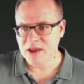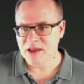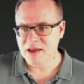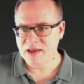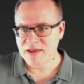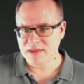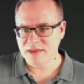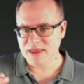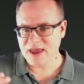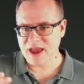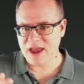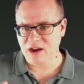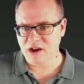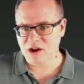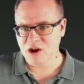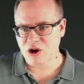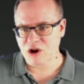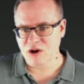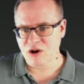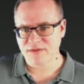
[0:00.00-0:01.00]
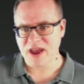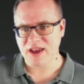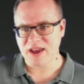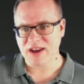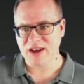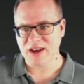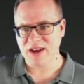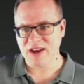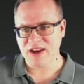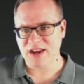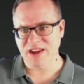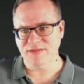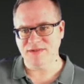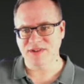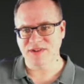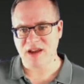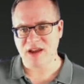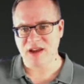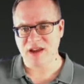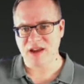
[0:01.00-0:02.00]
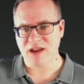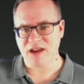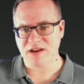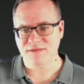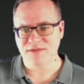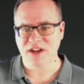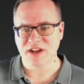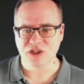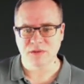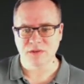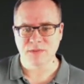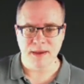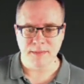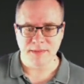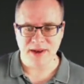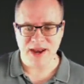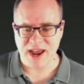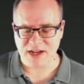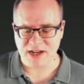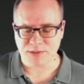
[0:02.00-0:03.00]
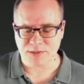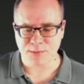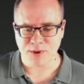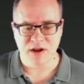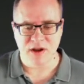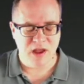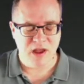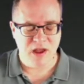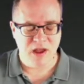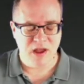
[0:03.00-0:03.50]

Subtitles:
that curve kind of evens out, and eventually you become an expert.